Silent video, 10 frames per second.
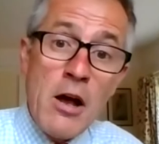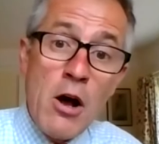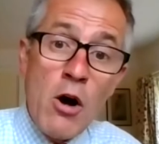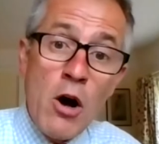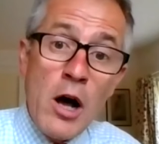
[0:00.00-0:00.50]

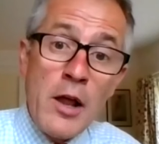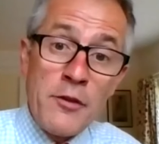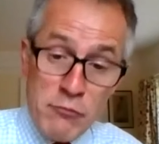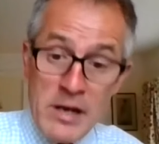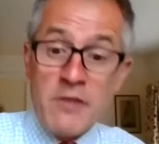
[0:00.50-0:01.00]

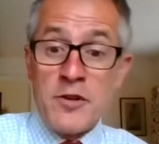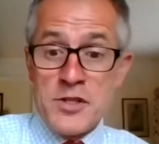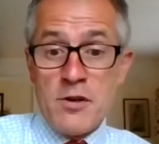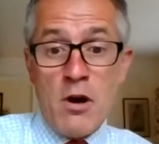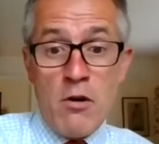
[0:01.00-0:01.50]
the
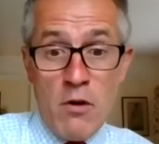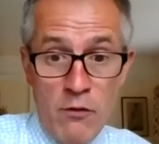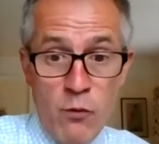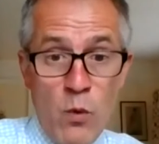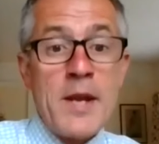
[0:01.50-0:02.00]
relevance
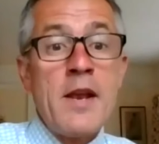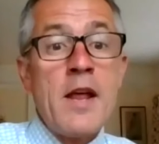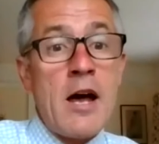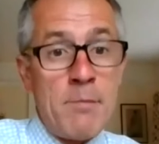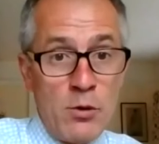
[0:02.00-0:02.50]
of women,
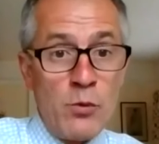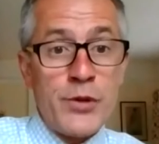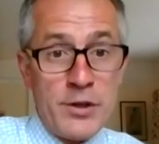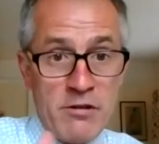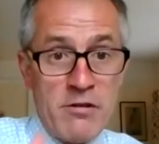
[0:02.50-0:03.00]
but
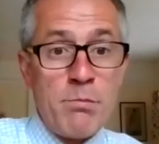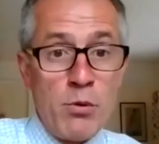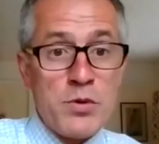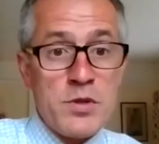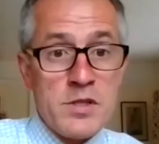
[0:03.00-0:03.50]
also their
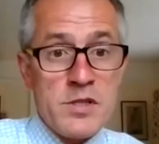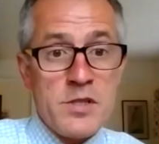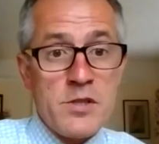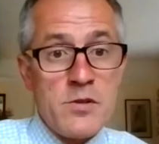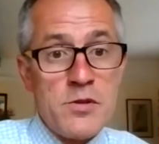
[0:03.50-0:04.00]
importance
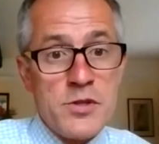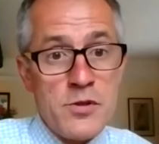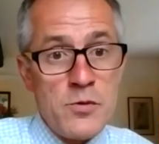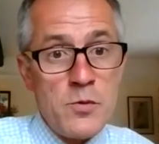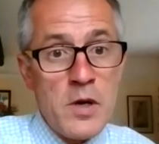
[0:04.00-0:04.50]
to
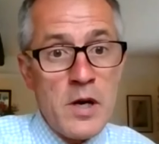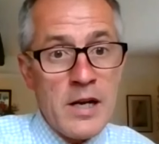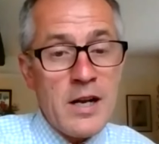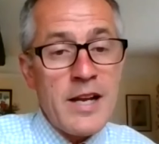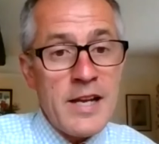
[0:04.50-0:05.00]

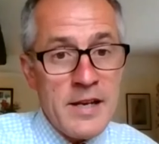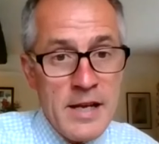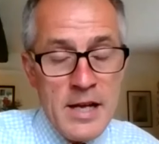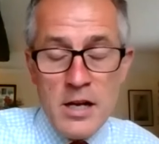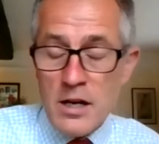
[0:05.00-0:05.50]
clean
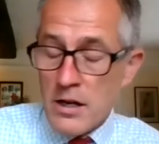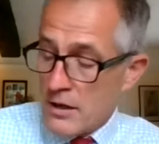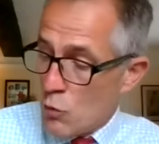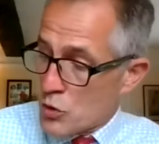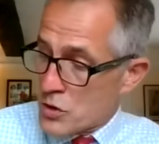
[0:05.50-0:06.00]

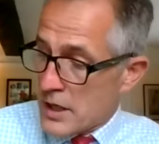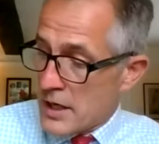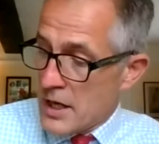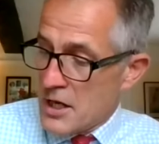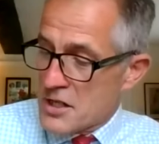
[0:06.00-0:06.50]
water.
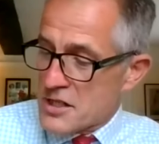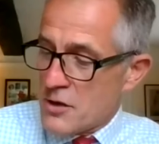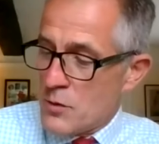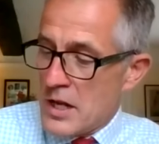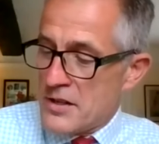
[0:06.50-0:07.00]
So